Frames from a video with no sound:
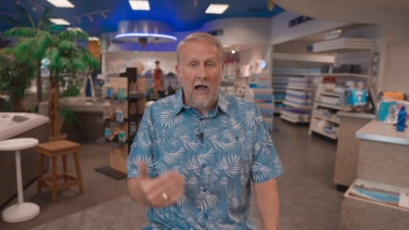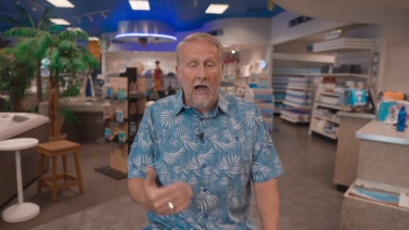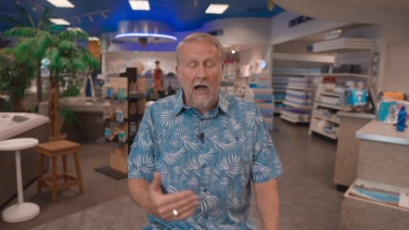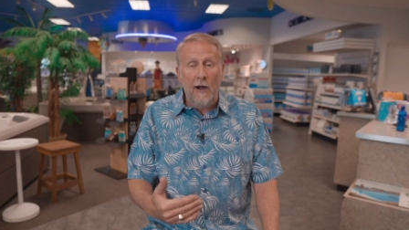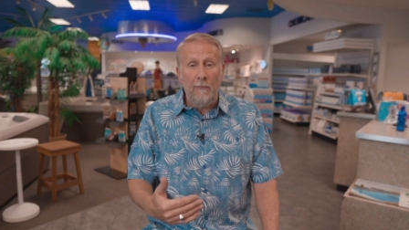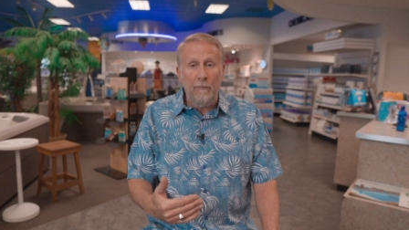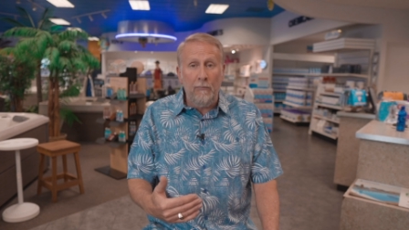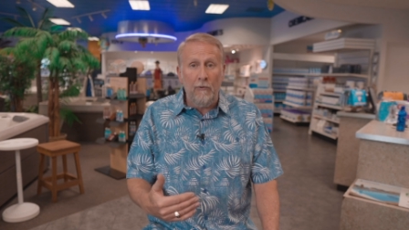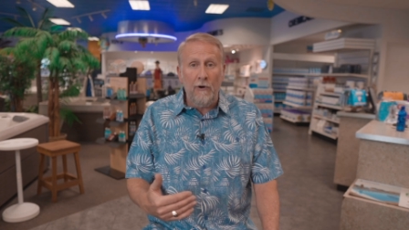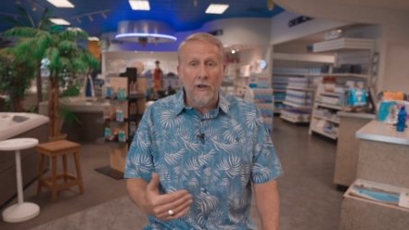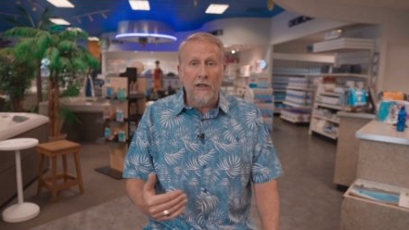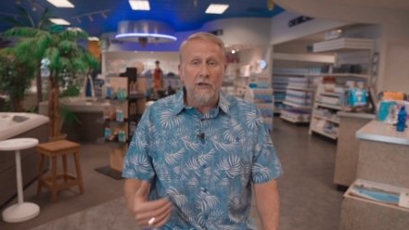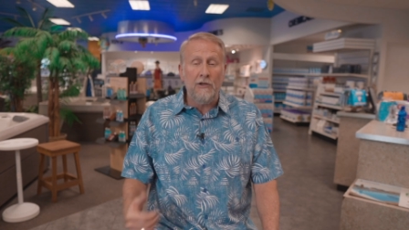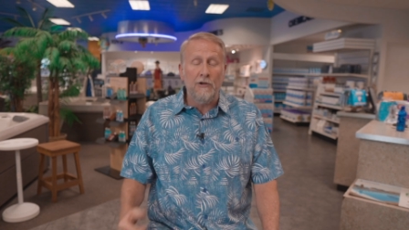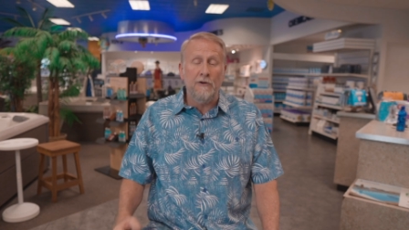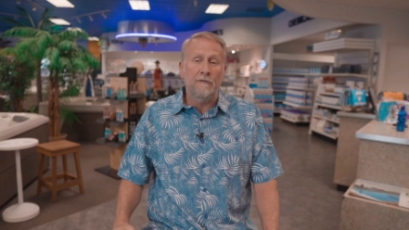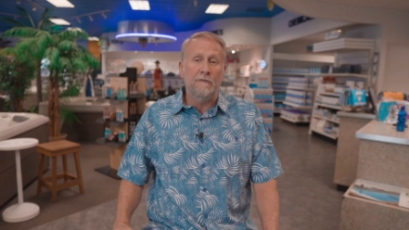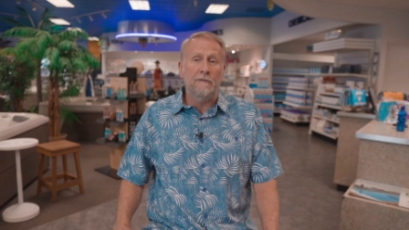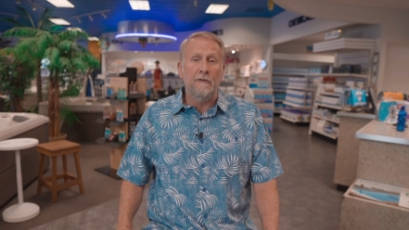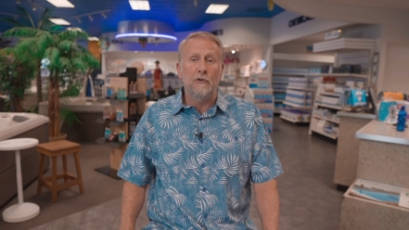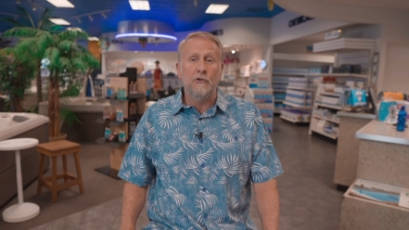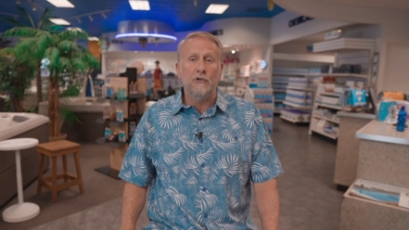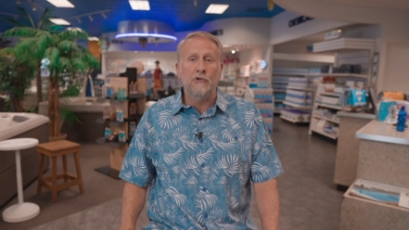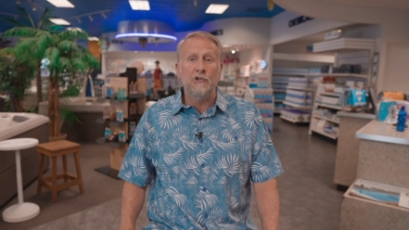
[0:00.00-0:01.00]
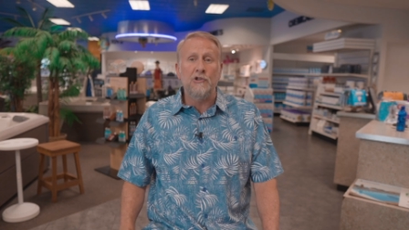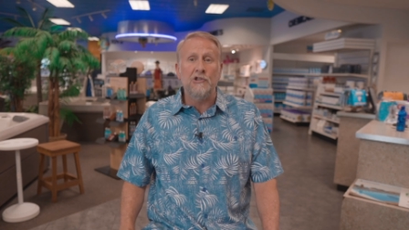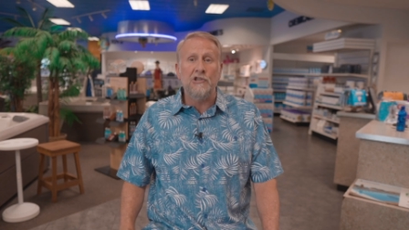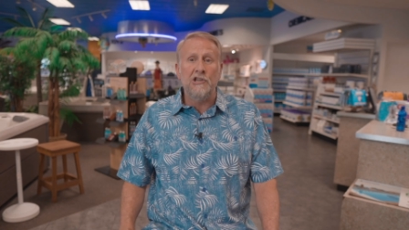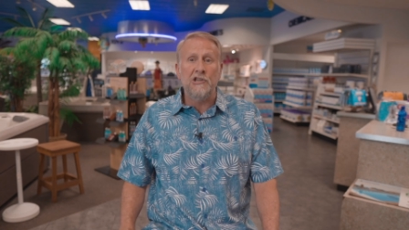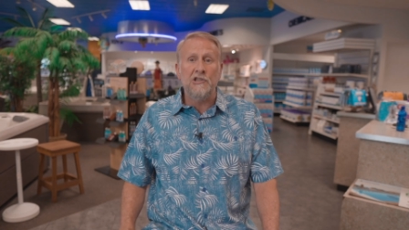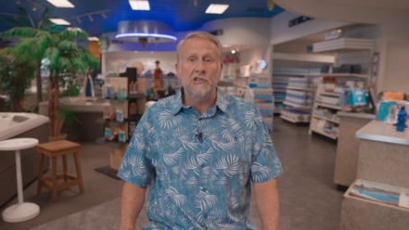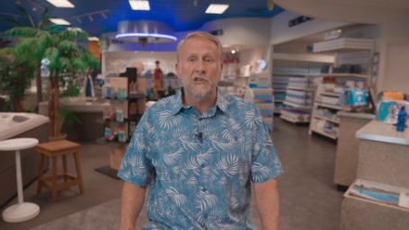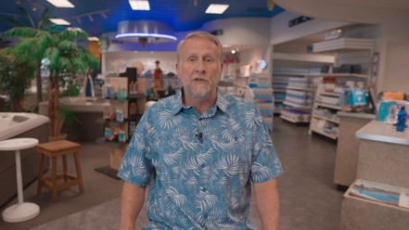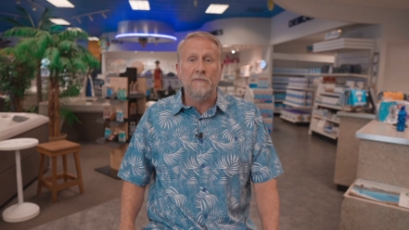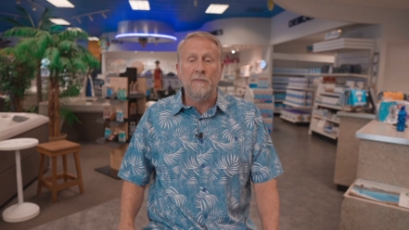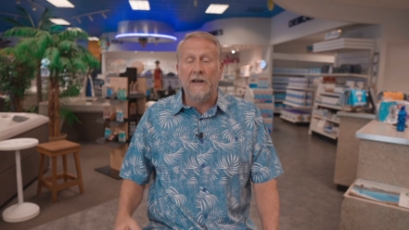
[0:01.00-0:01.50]
operate your filter
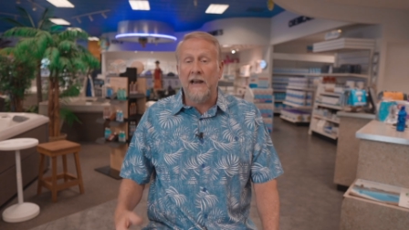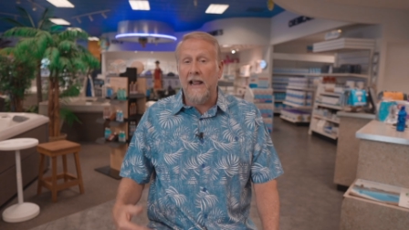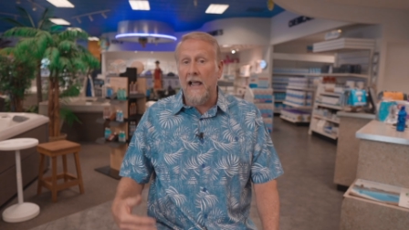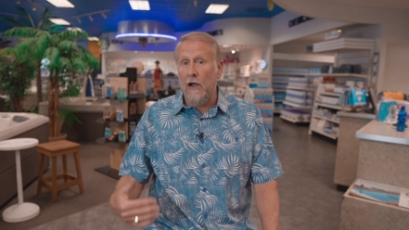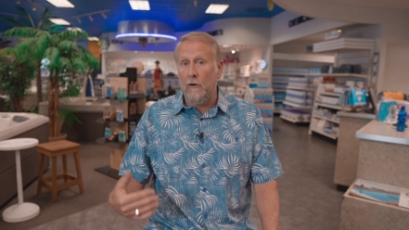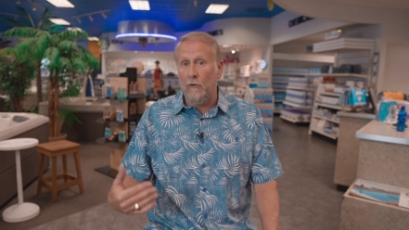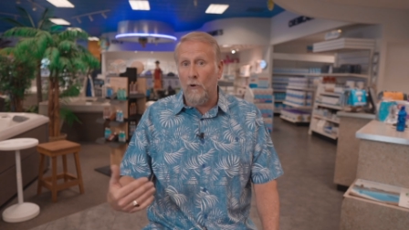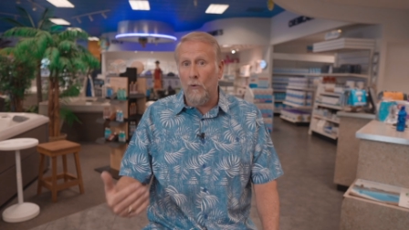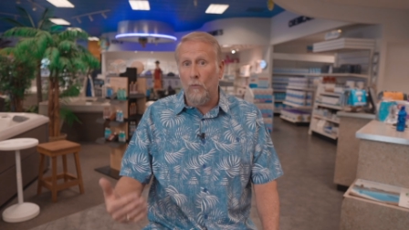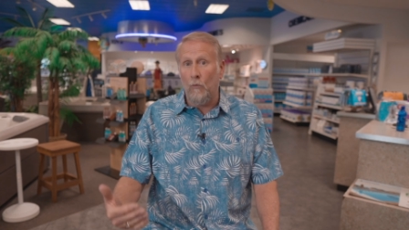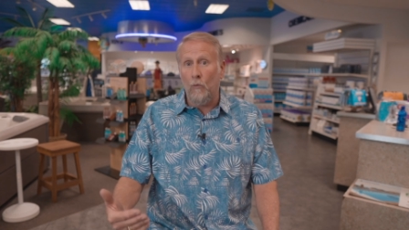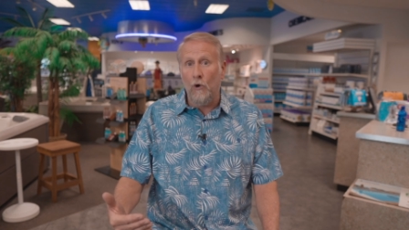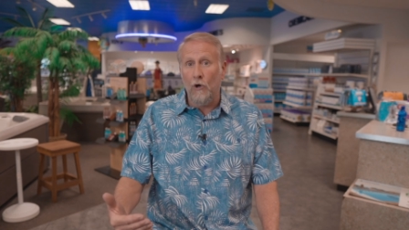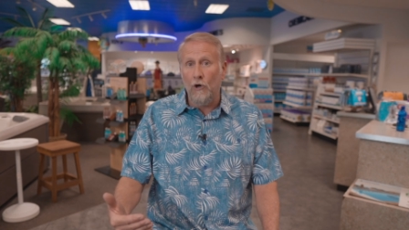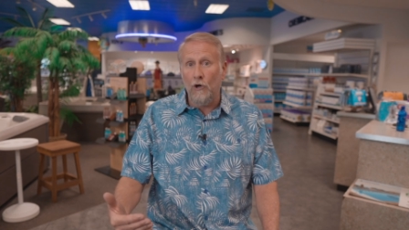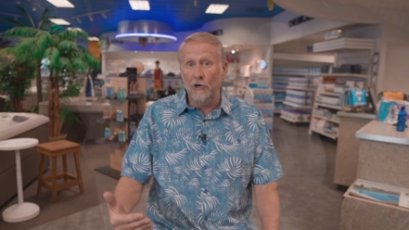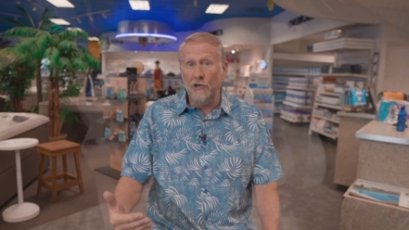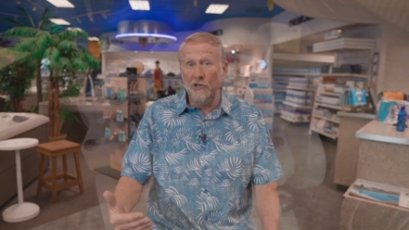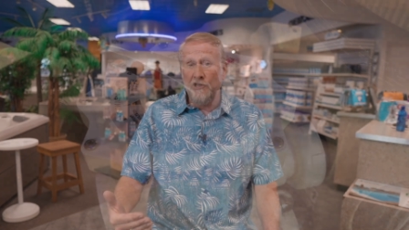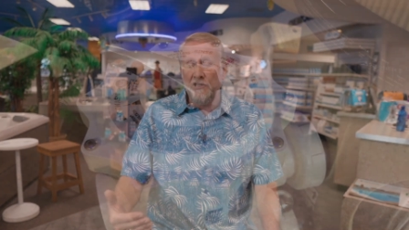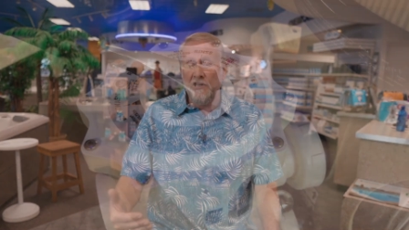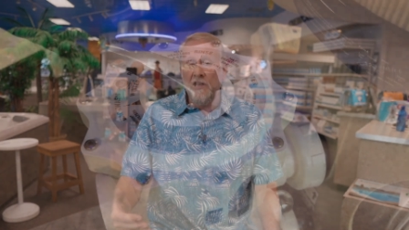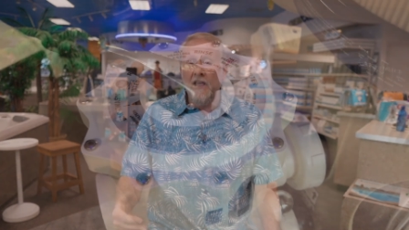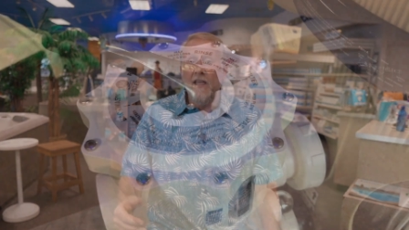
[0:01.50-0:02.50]
system and how it works,